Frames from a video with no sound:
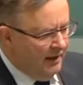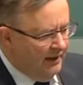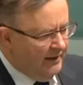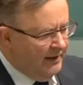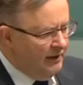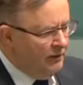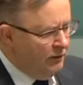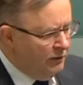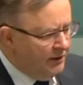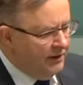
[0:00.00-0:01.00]
uh,
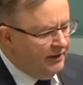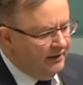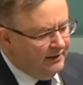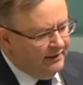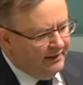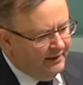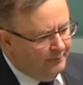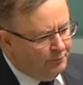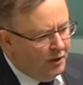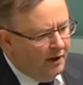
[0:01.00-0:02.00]
including
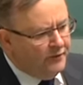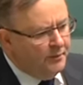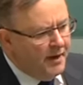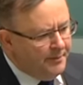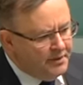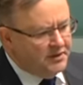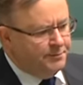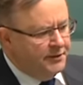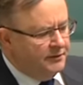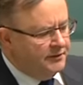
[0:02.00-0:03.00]
uh, private members'
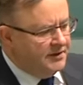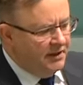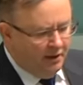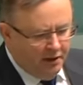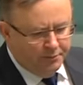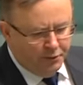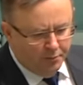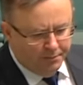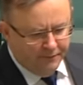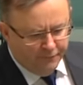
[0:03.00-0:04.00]
bills that I
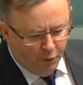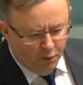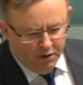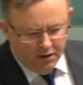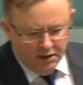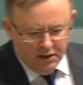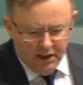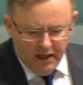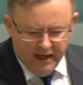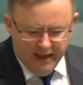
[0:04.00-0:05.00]
brought before
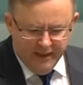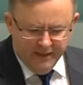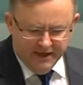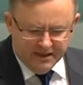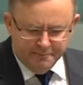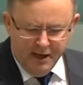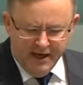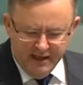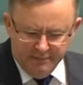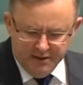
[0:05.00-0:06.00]
uh, this
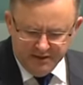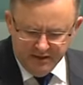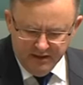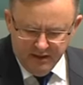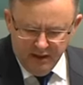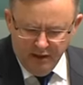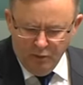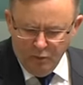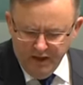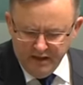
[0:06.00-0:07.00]
parliament uh,
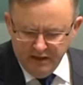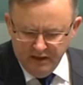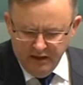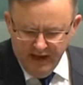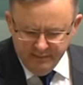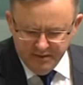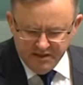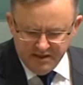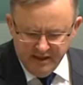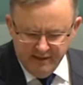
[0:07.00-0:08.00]
when
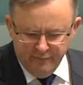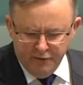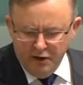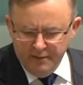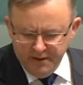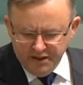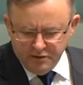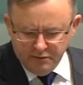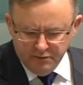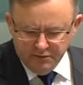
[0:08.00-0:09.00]
Labor's
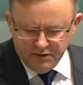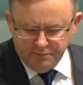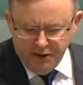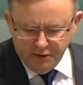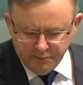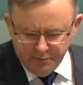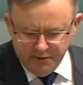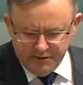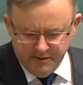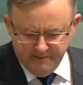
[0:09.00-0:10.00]
environmental
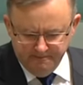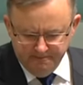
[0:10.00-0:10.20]
spokesperson.